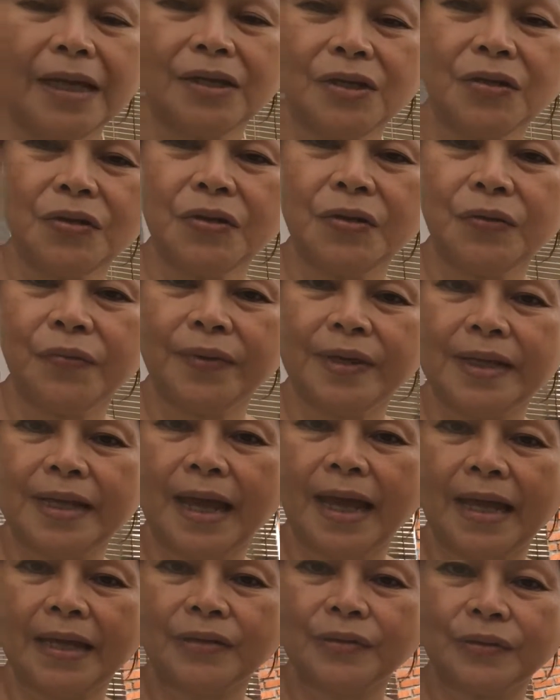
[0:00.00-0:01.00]
don't know whether
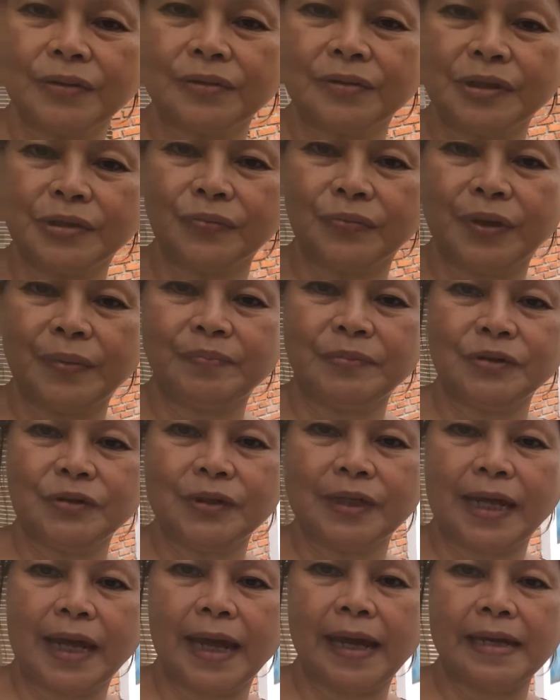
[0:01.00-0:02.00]
I could swim
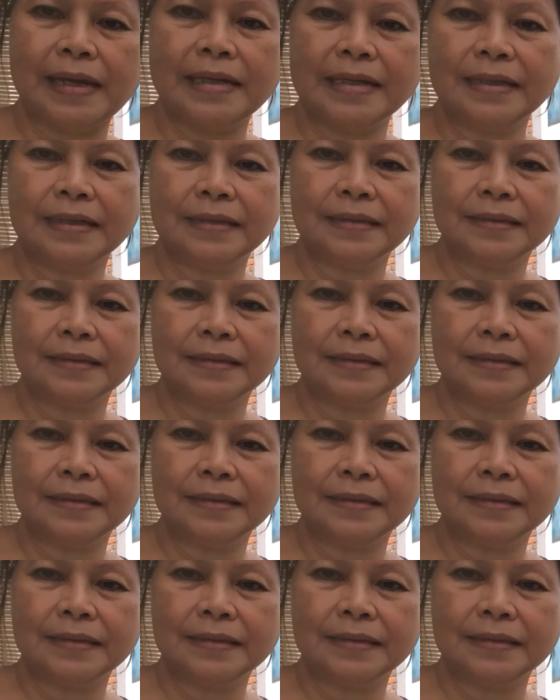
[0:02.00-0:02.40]
today.